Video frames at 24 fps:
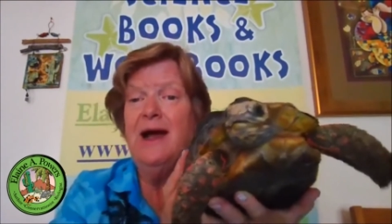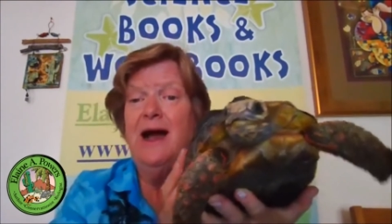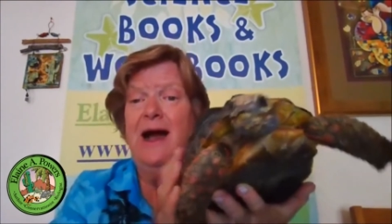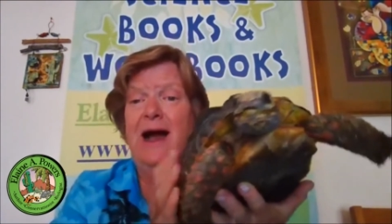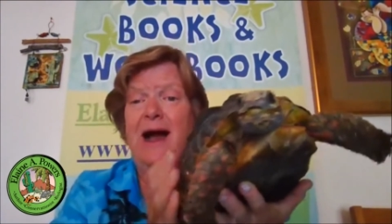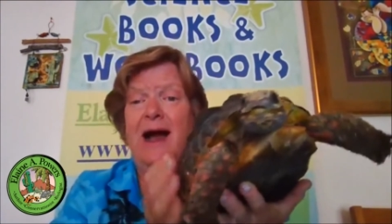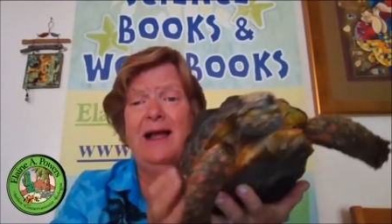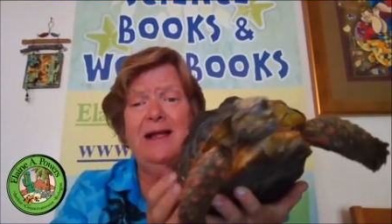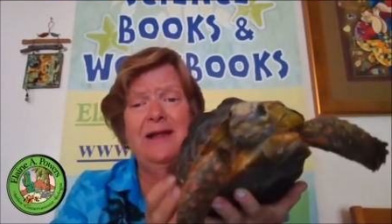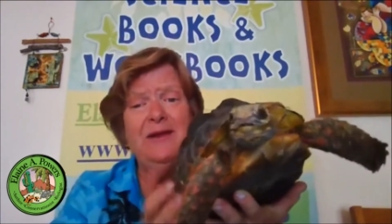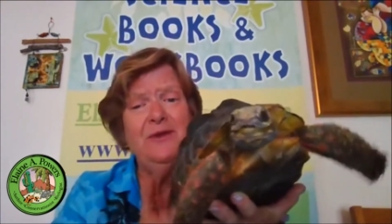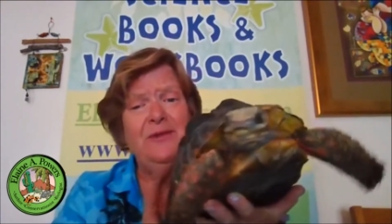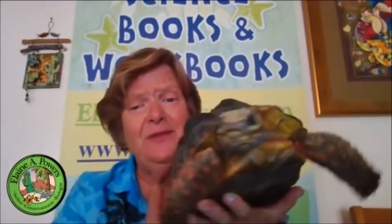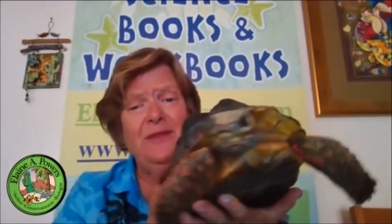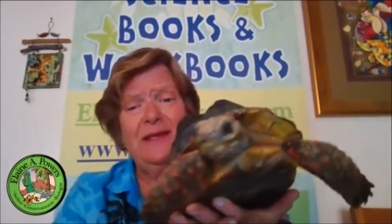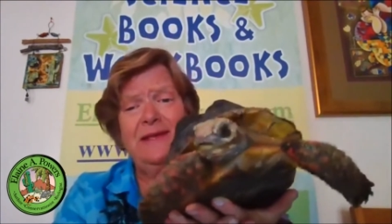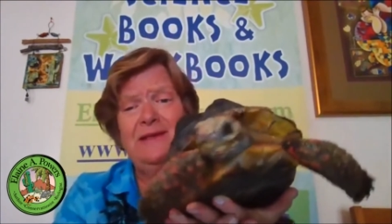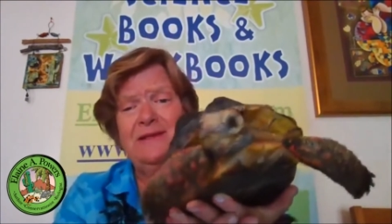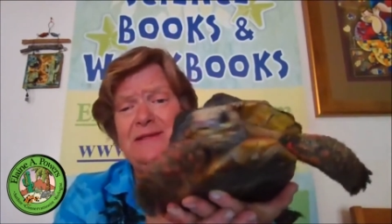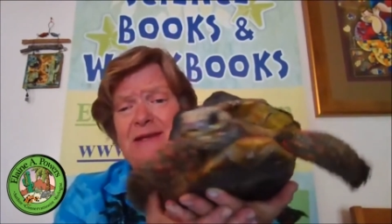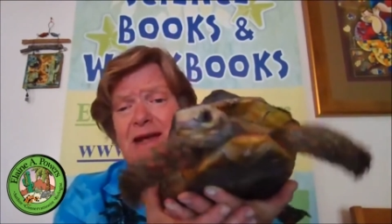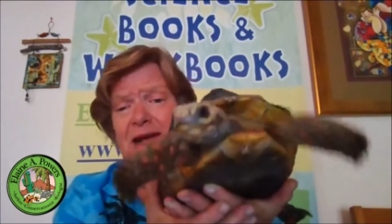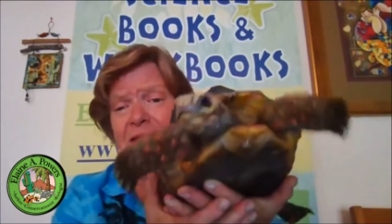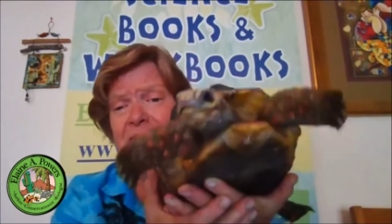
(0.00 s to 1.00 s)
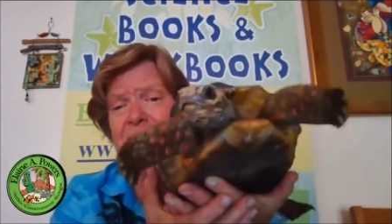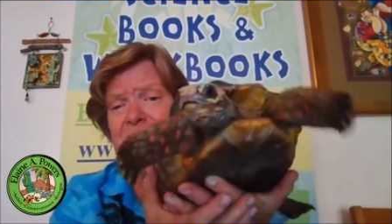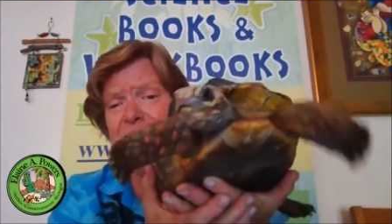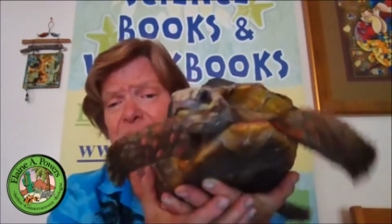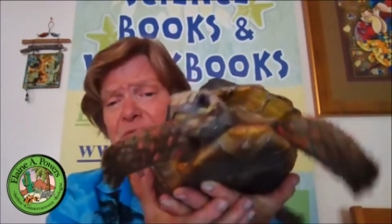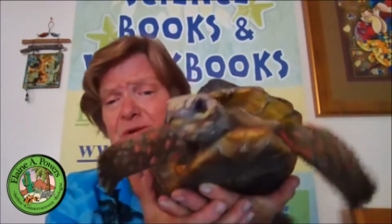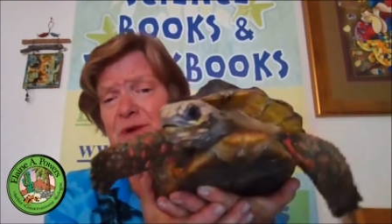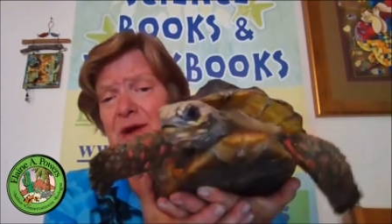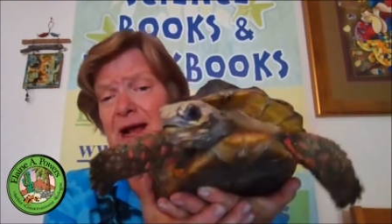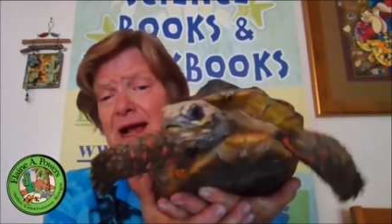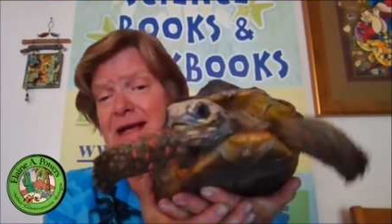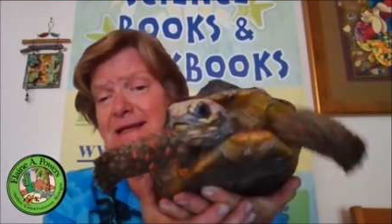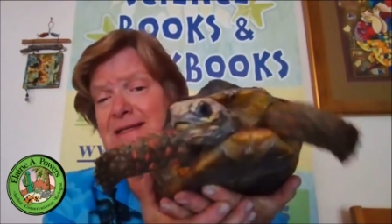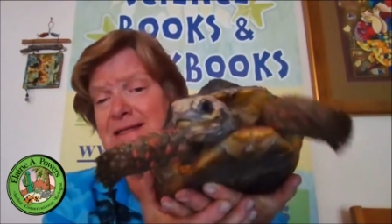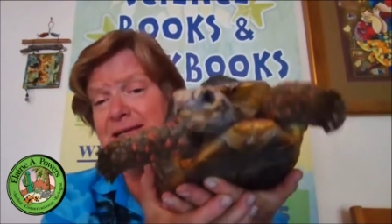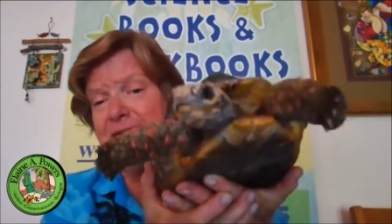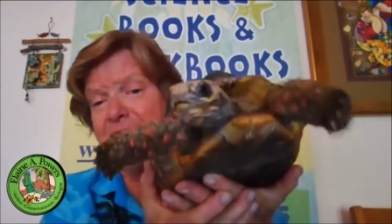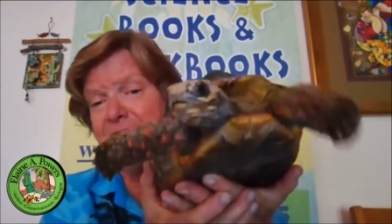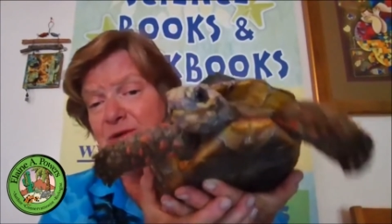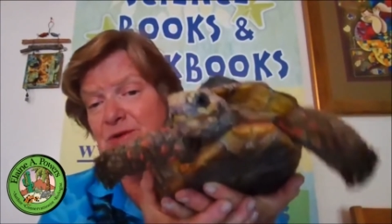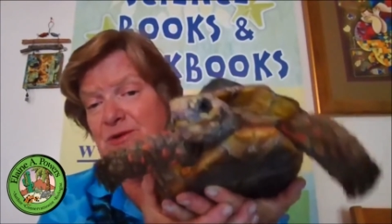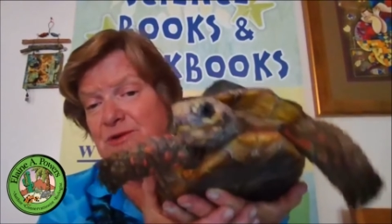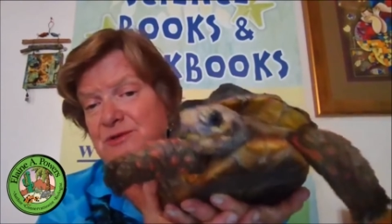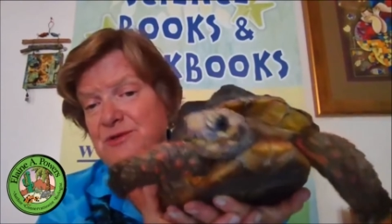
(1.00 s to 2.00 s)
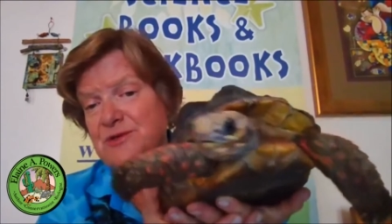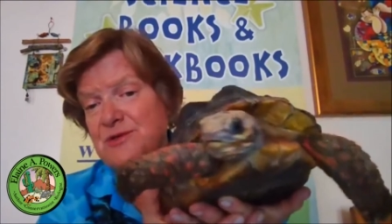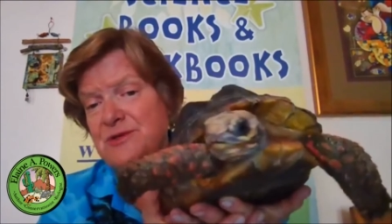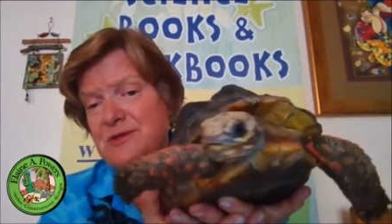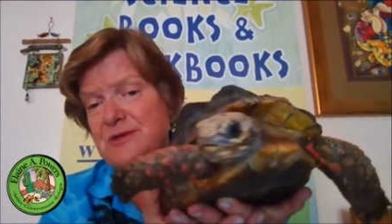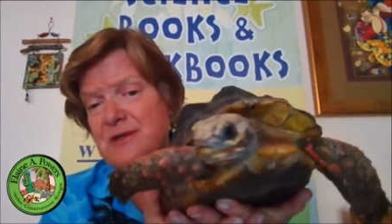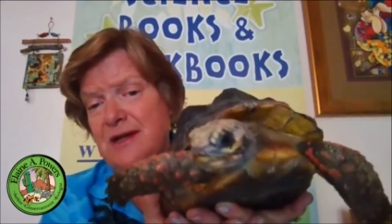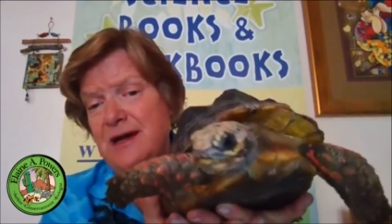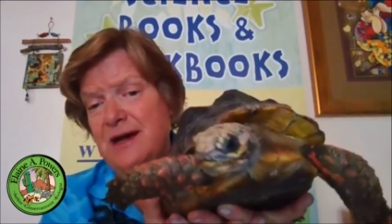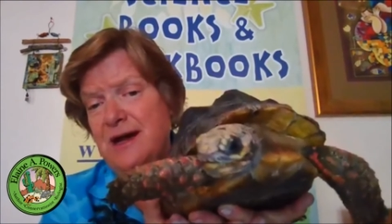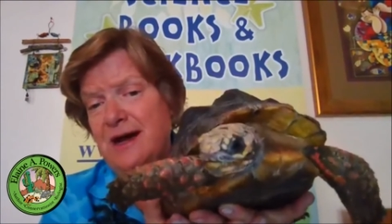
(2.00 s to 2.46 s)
These guys are grass eaters.